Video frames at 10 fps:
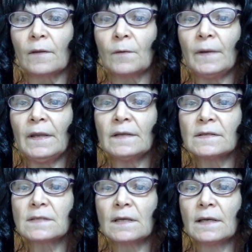the queen
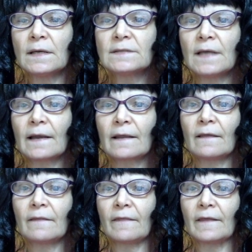is
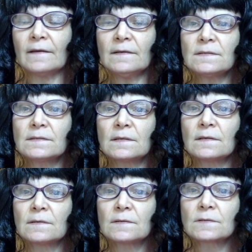attacking this.
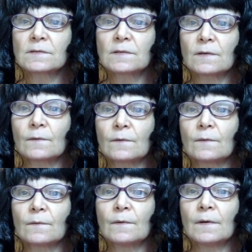
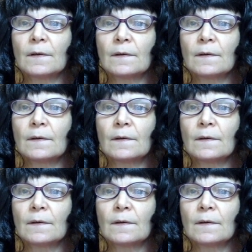So